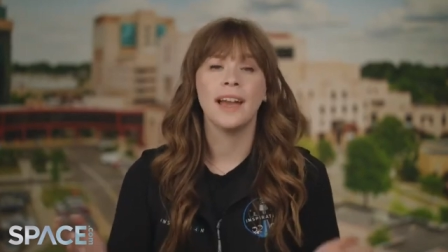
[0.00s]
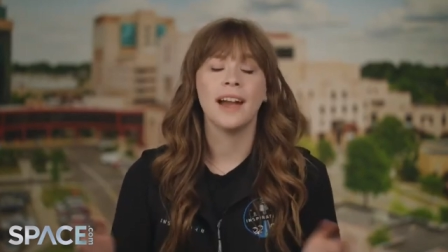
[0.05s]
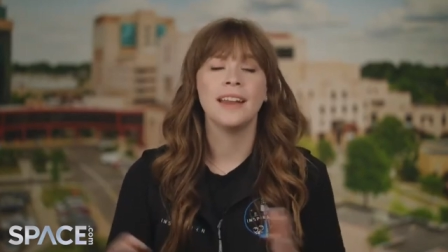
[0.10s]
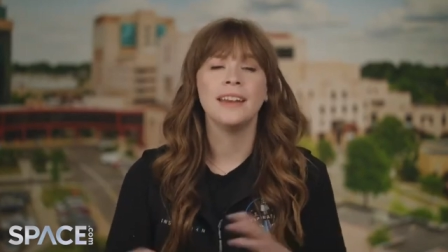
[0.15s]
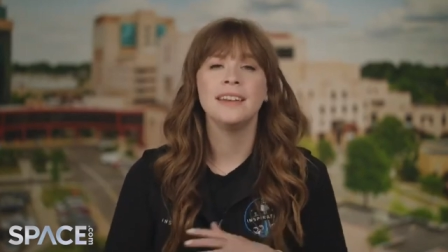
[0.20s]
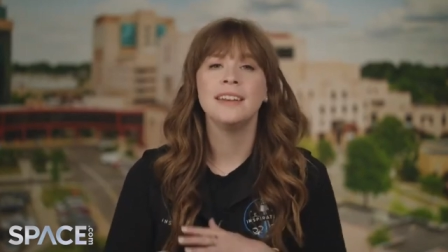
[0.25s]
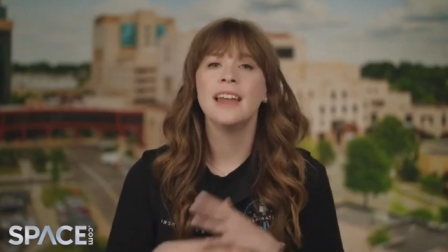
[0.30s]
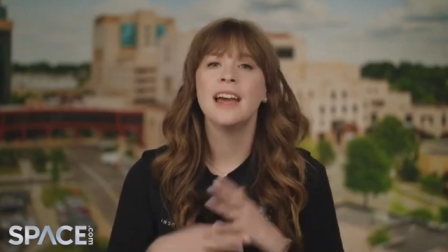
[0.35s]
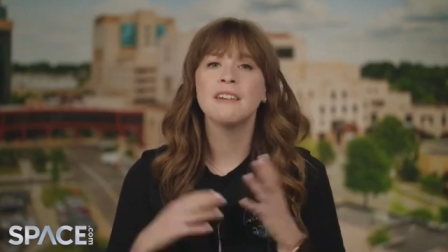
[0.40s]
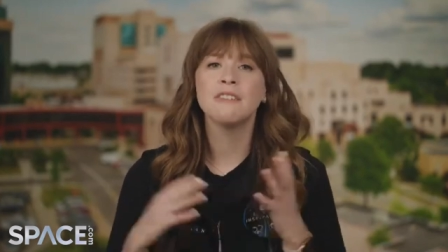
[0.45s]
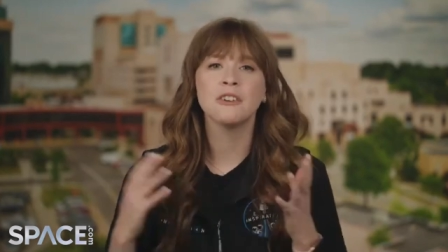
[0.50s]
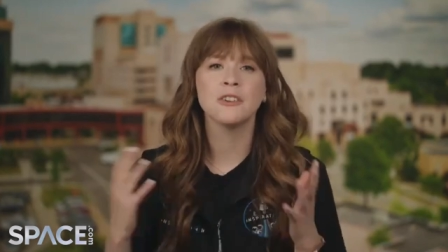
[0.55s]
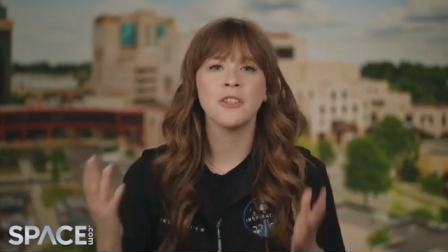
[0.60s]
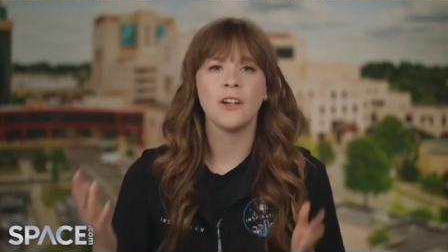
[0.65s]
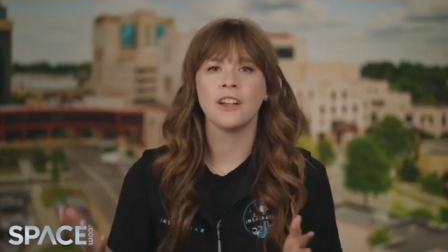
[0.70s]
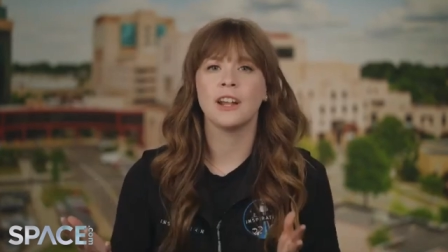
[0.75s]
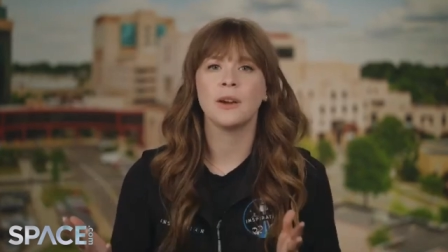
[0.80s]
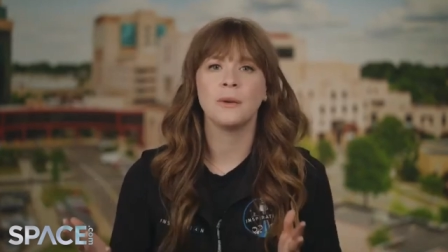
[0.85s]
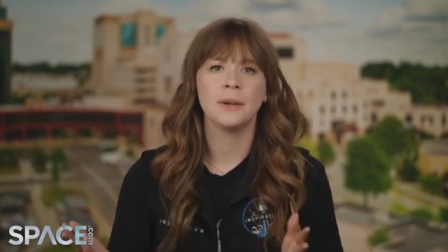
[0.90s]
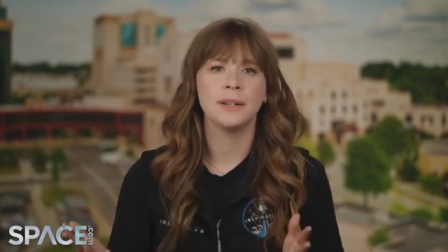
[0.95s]
I never
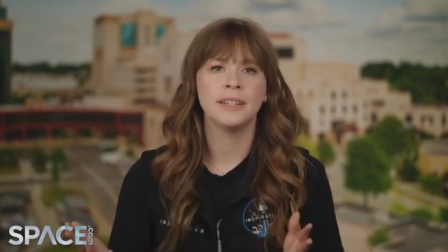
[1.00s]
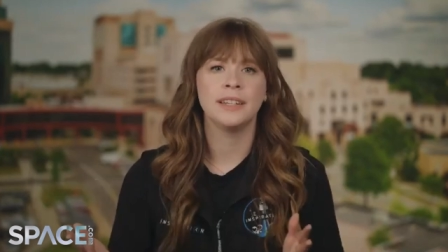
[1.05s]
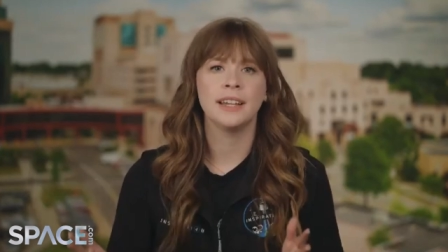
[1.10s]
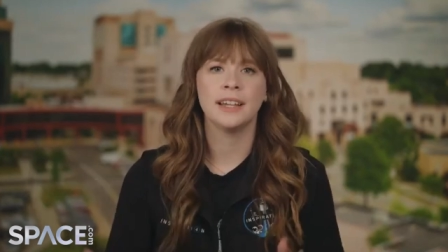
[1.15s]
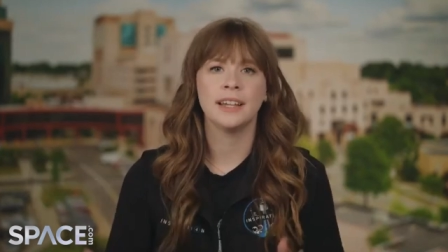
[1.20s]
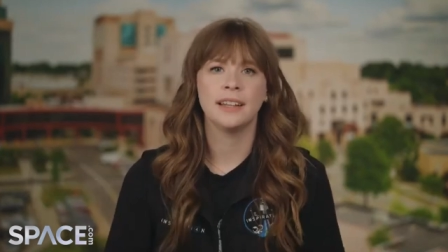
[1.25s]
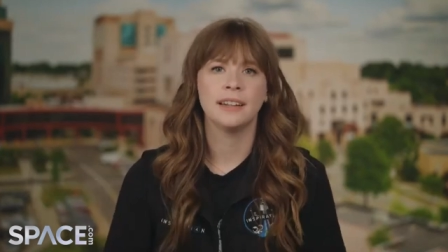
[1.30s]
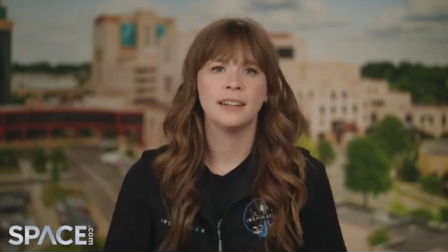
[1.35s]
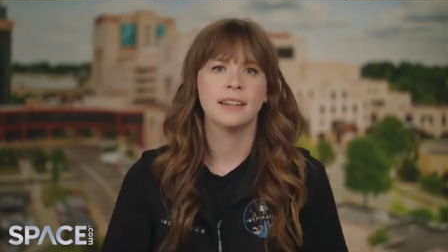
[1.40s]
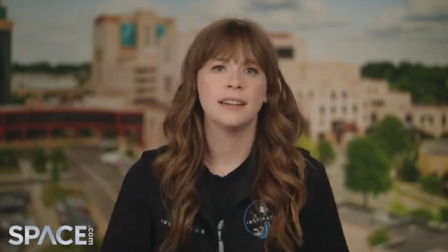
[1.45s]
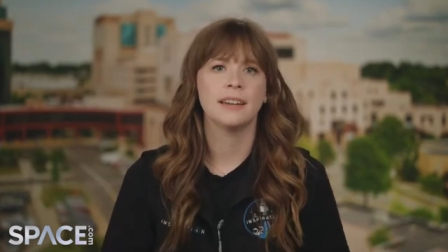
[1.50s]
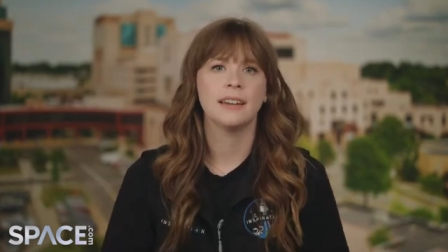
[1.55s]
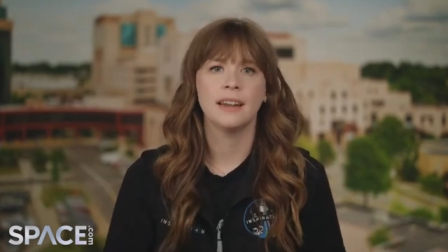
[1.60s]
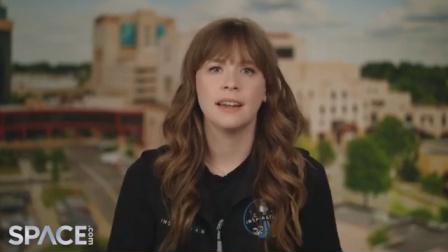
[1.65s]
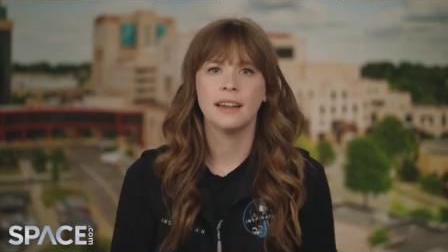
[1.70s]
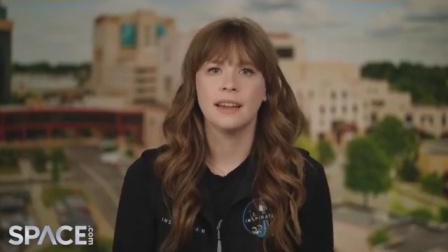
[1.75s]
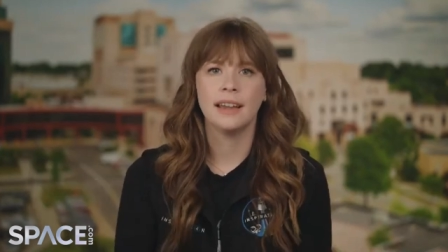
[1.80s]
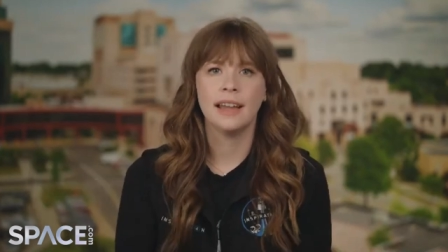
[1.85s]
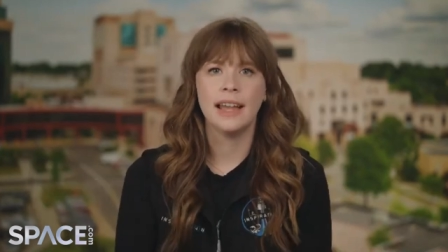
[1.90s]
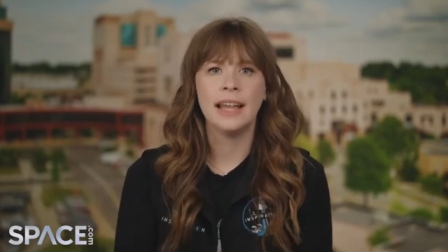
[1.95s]
thought I would get
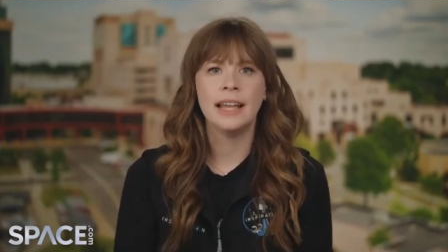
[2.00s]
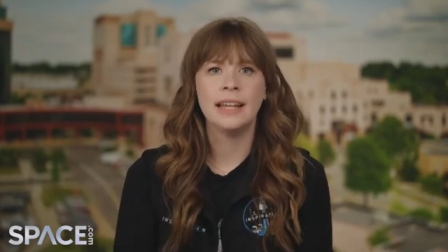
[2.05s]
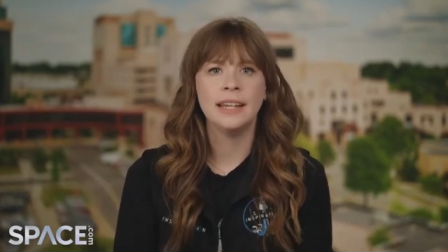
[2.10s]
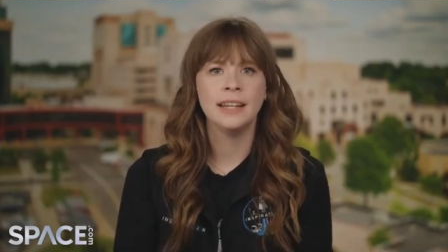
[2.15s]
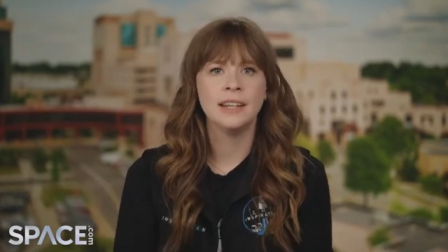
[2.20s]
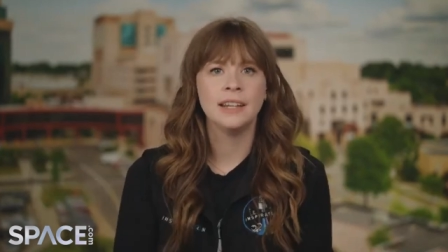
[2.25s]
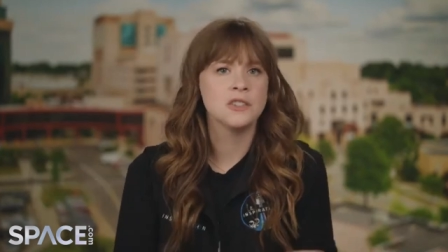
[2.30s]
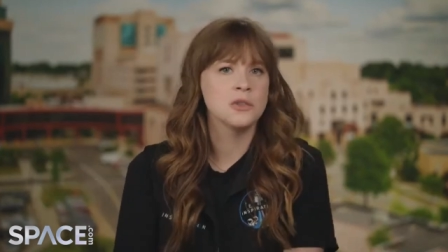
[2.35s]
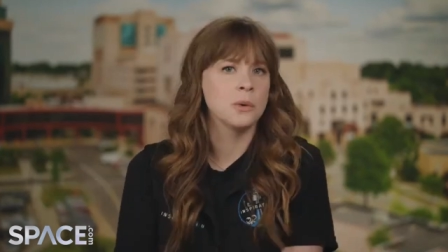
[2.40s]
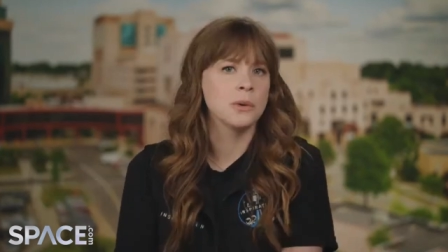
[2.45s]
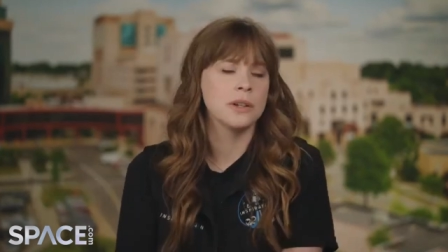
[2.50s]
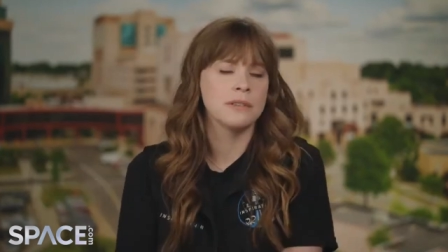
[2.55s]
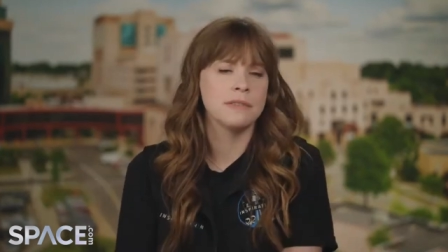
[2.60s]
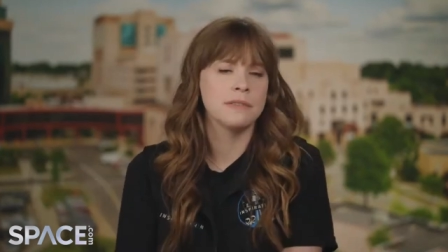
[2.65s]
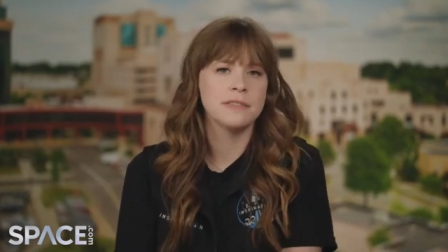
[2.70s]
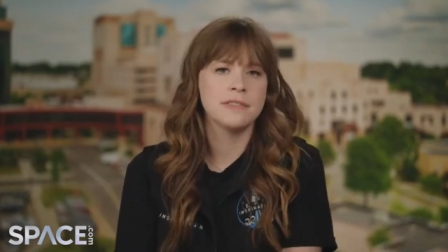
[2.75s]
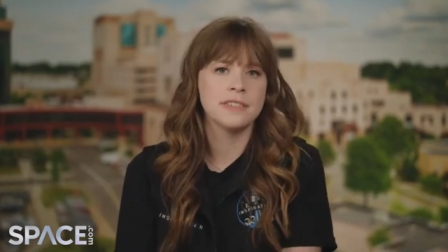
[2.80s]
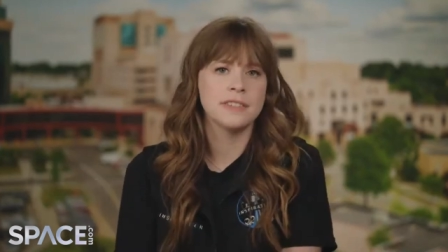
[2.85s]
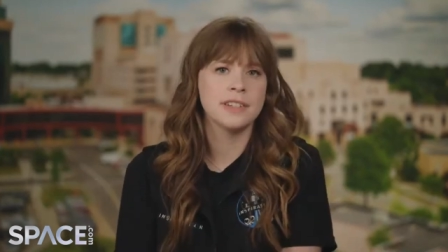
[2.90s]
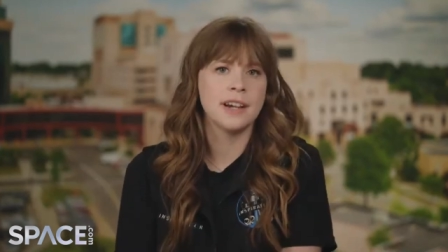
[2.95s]
any sort
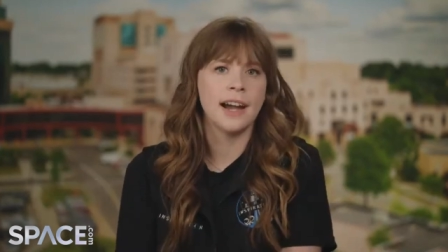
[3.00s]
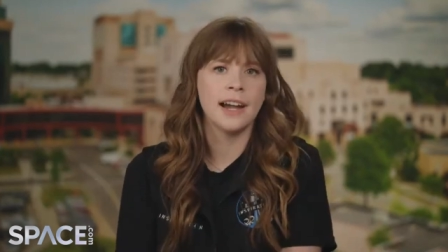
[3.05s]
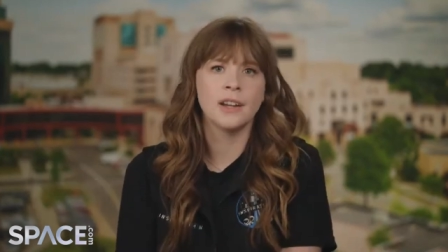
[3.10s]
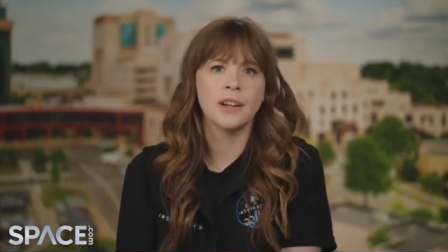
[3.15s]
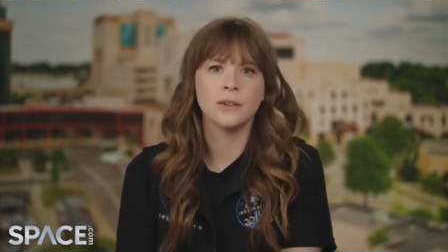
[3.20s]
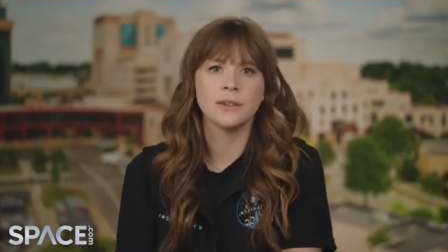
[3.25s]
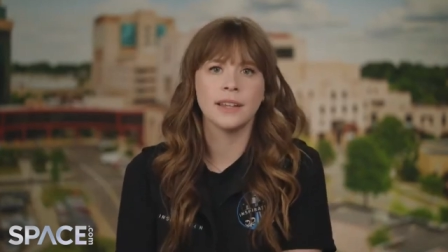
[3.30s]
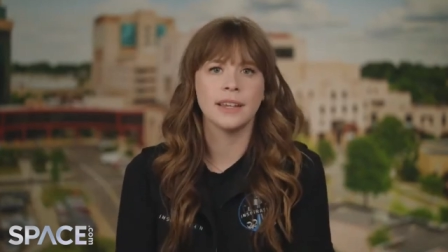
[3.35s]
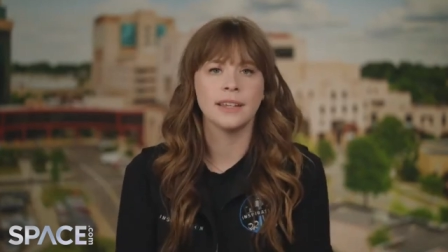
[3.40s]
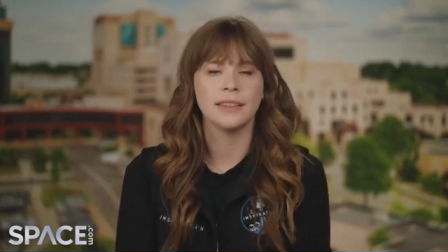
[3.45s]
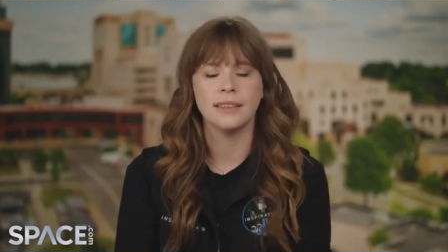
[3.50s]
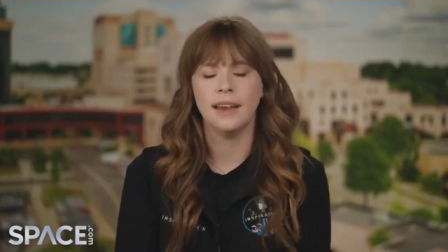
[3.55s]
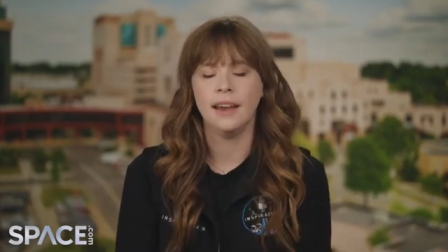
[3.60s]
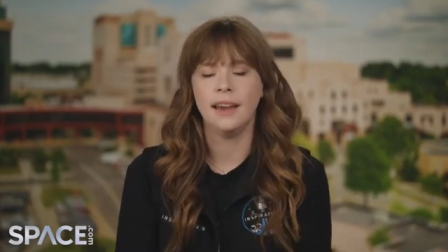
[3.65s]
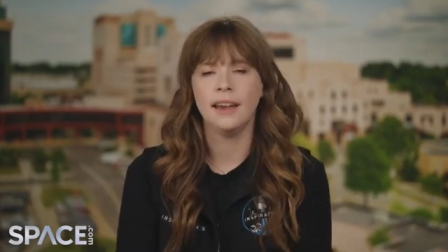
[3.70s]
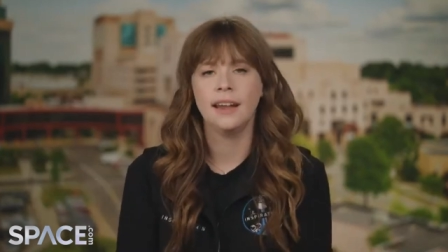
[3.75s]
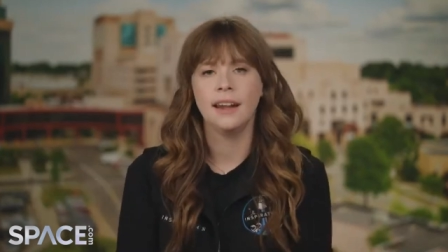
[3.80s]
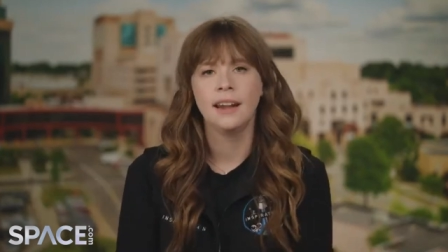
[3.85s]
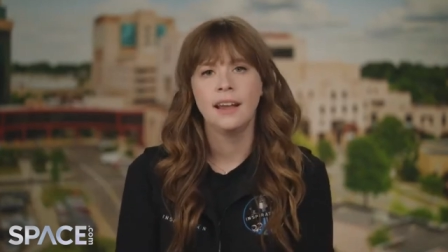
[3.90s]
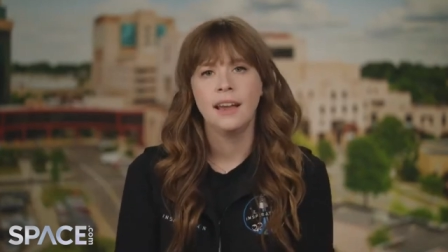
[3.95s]
of title like
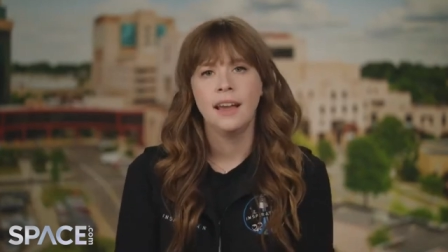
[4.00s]
that